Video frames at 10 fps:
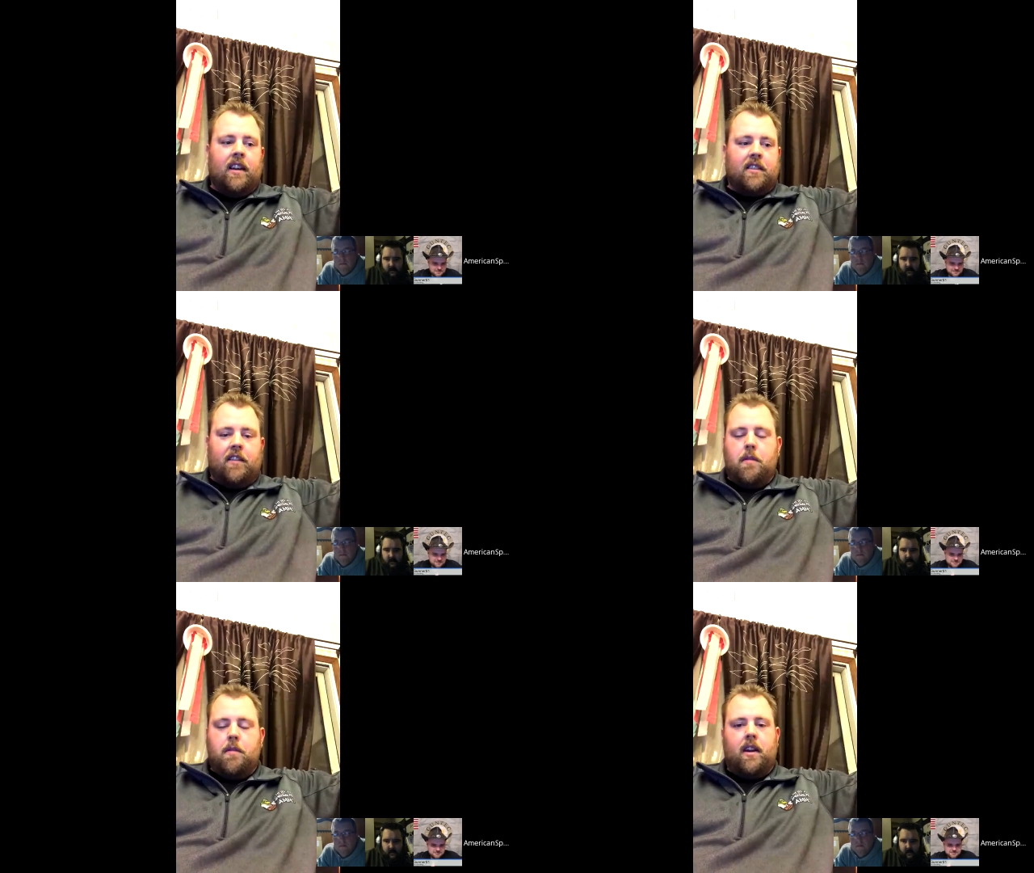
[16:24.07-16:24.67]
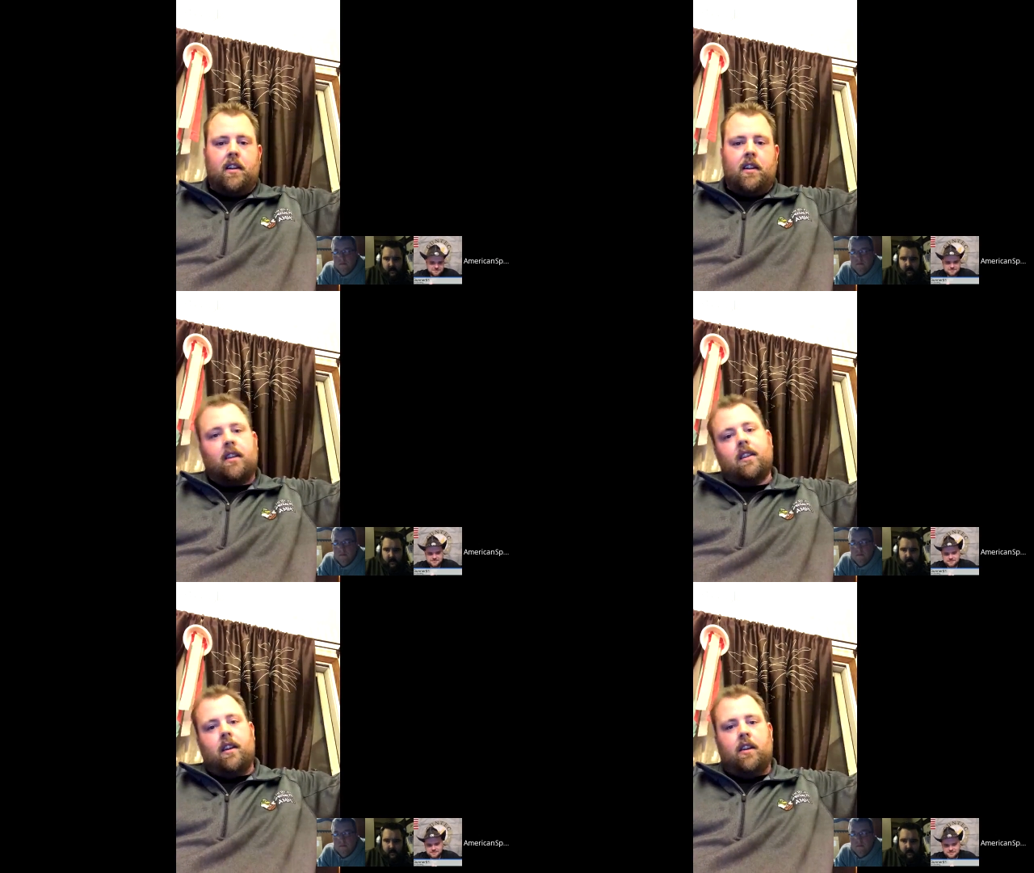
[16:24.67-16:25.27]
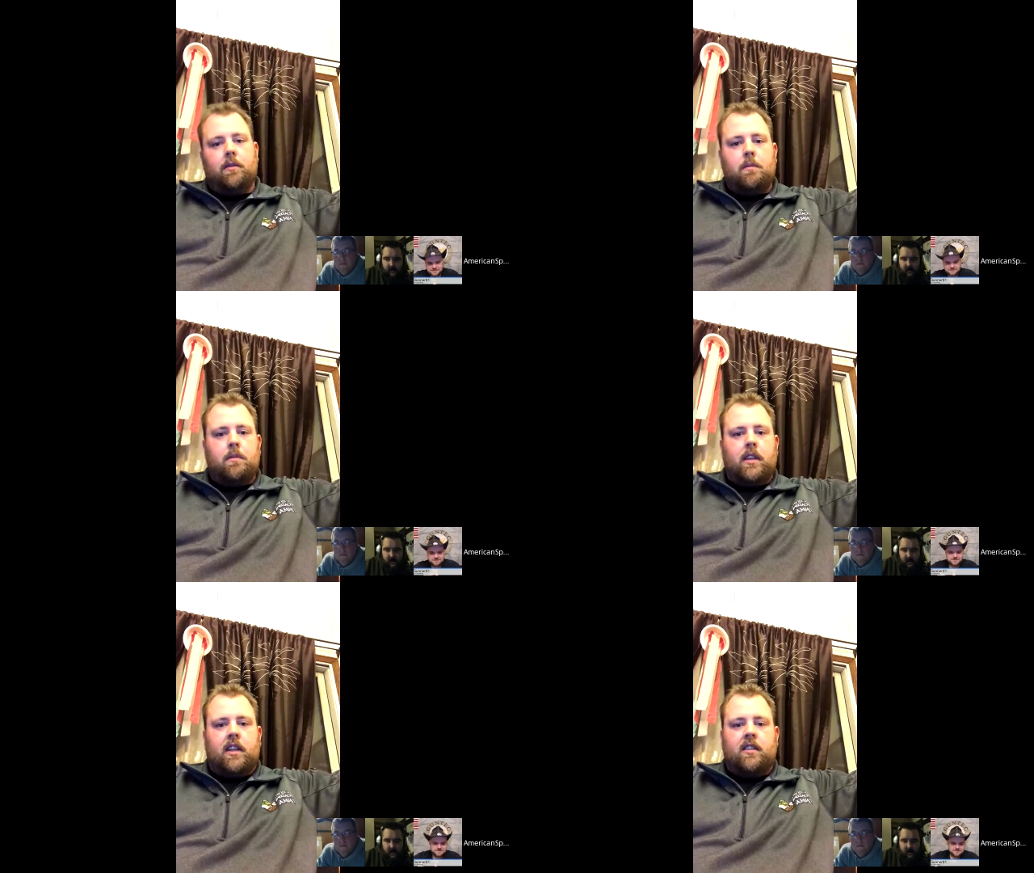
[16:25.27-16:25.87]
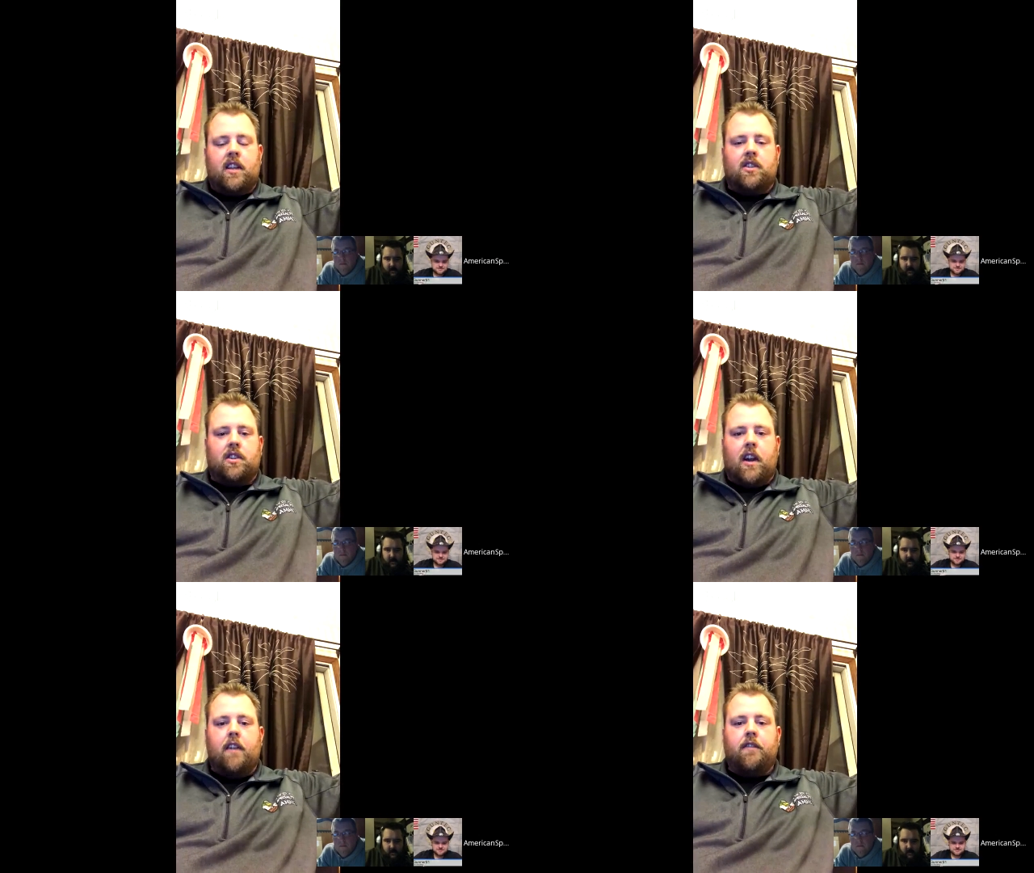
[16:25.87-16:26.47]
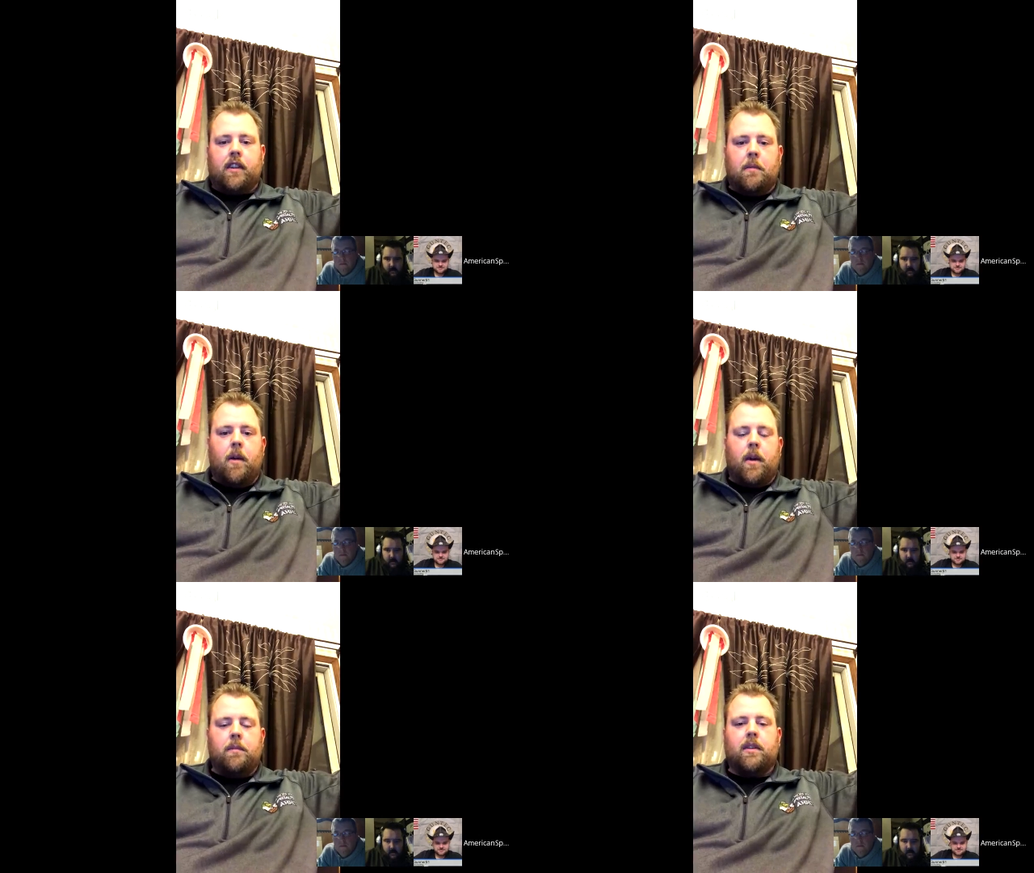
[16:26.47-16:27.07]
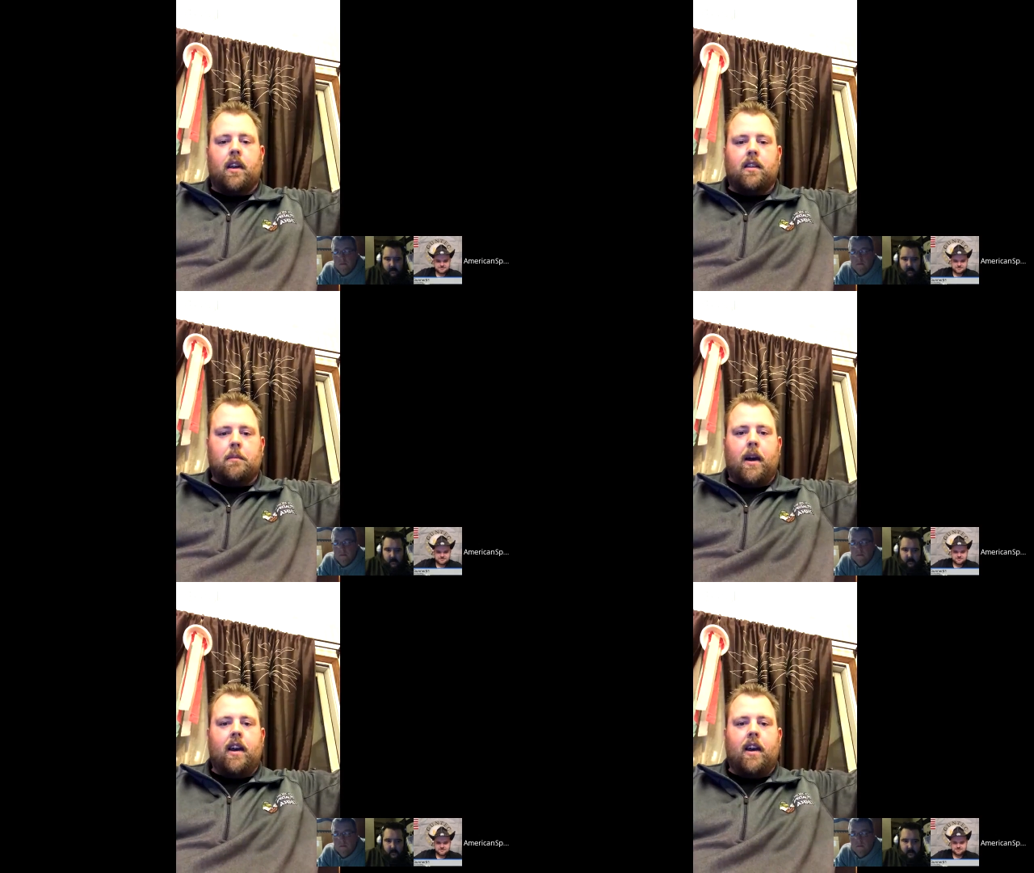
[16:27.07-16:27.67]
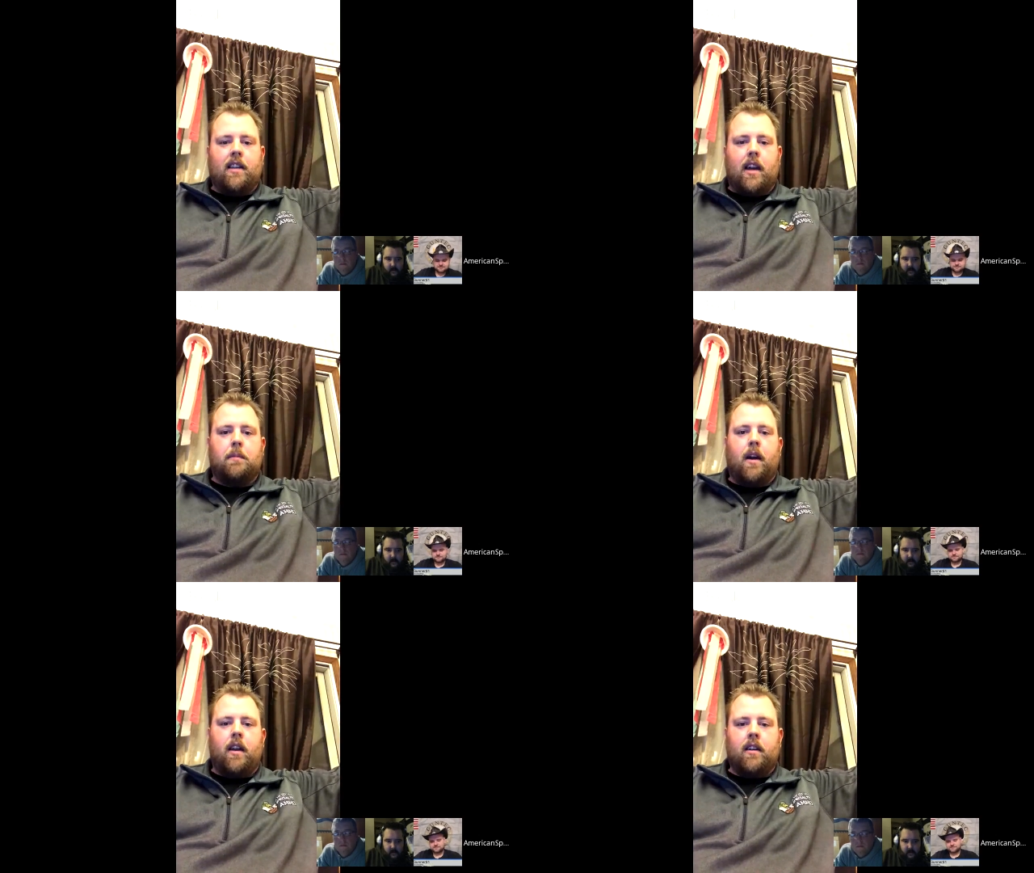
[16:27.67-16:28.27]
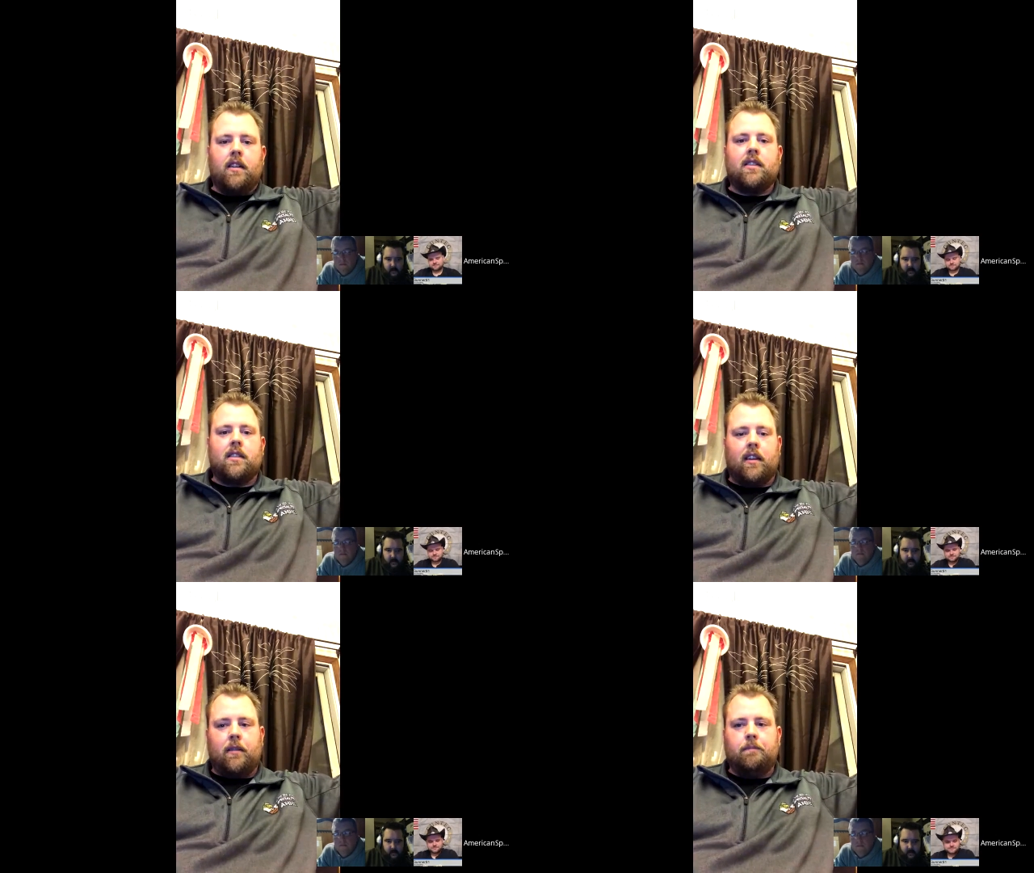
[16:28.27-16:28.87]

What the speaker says: tells everybody to sends traffic to my website to buy exotic products, and